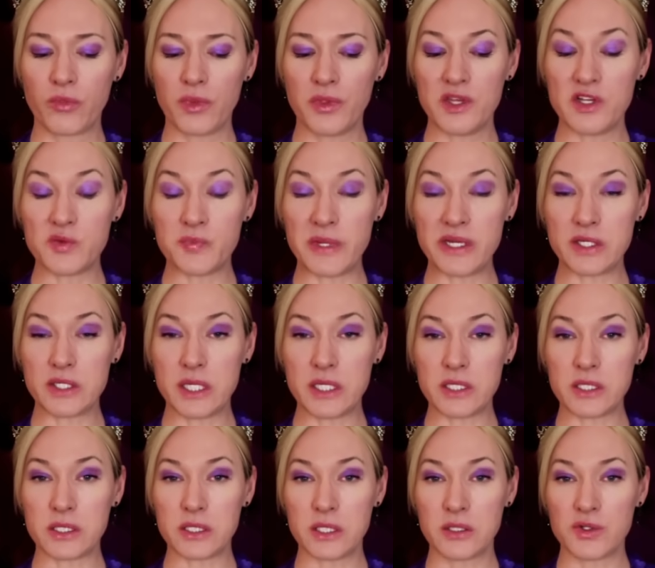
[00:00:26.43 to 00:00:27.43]
This
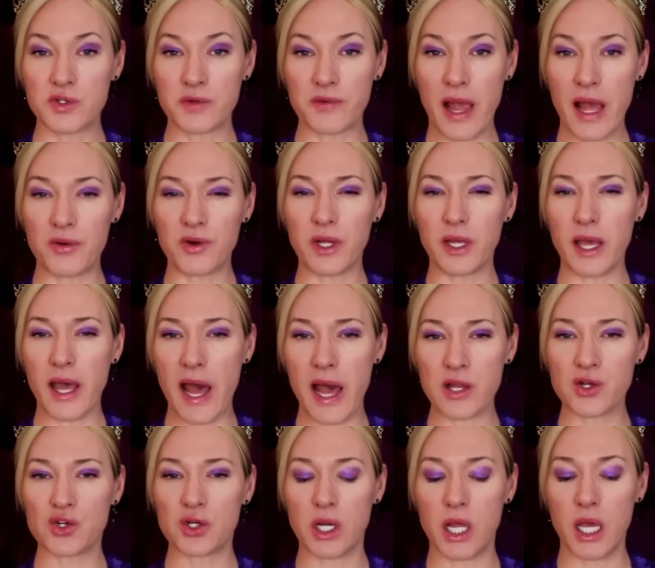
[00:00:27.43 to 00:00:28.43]
business surrounding
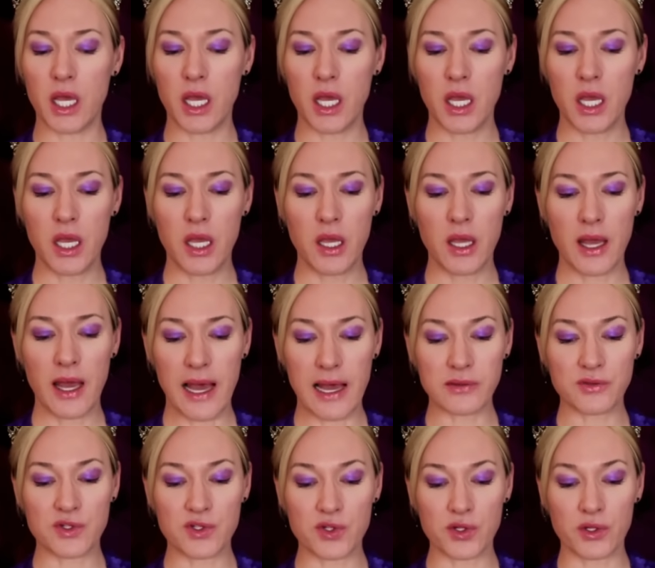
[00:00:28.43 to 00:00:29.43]
Ashley
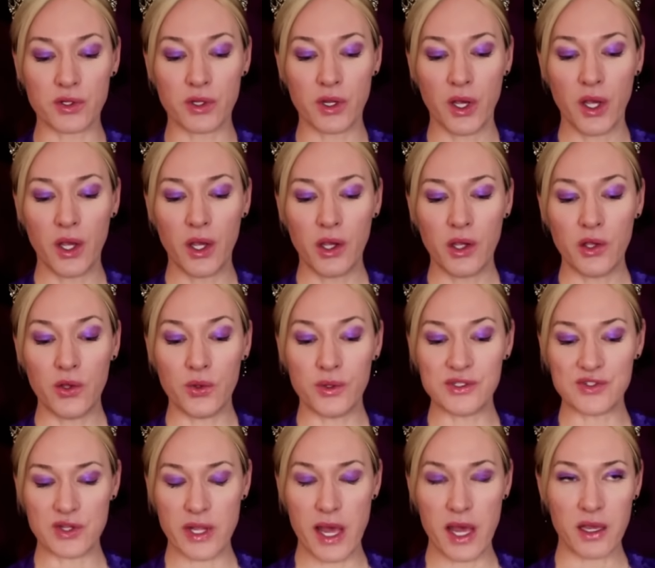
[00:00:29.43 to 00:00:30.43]
Hansen, who
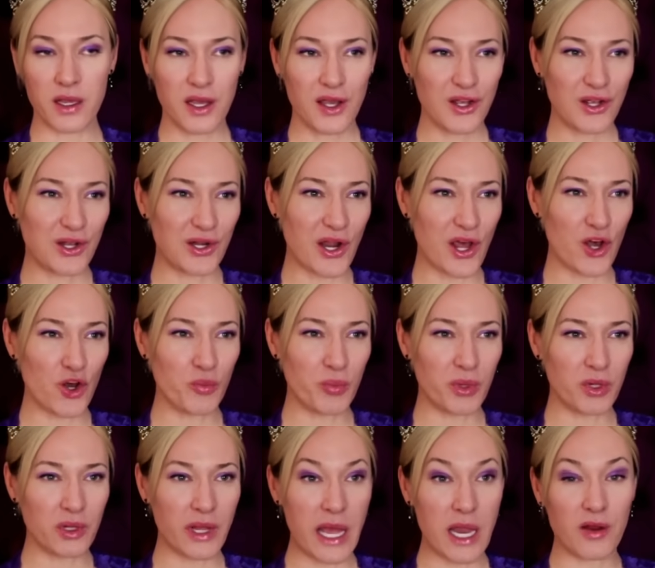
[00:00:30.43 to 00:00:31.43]
is their
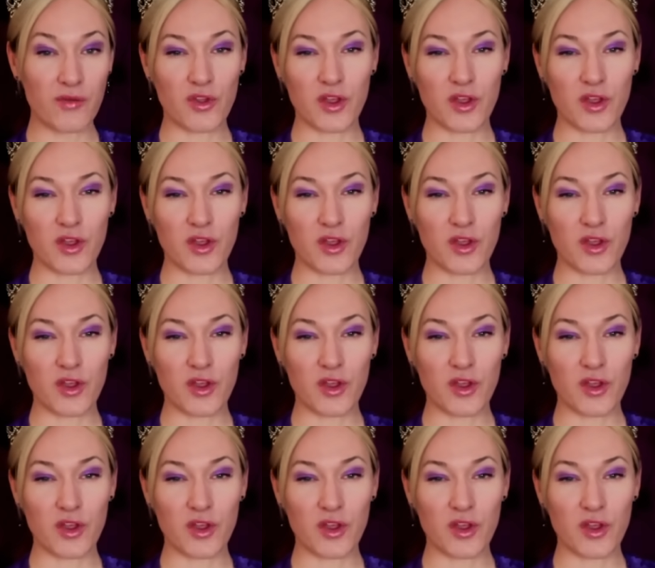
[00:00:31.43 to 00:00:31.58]
global head of